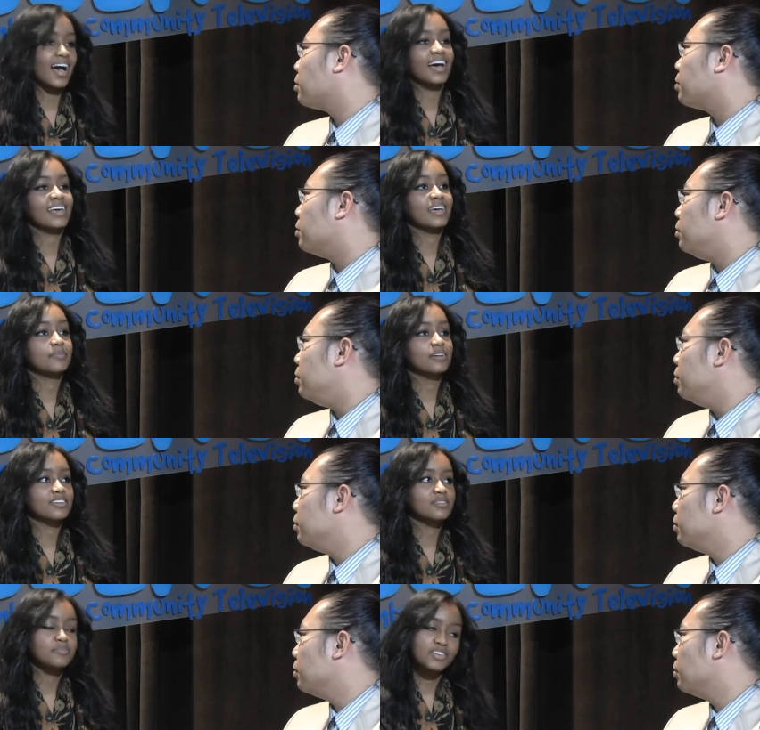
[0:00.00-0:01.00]
Speaker 1: I am a
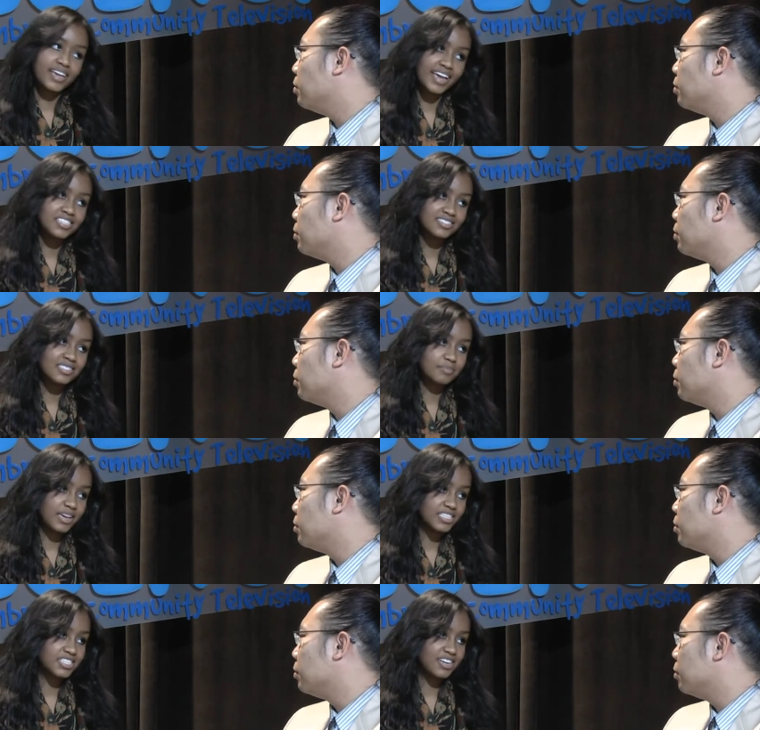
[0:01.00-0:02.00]
communications
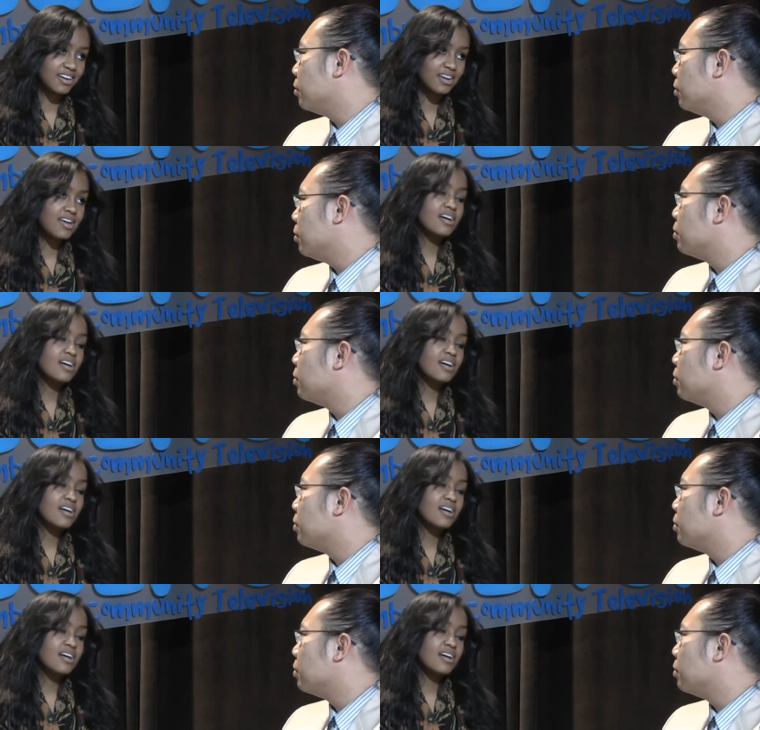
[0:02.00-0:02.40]
major,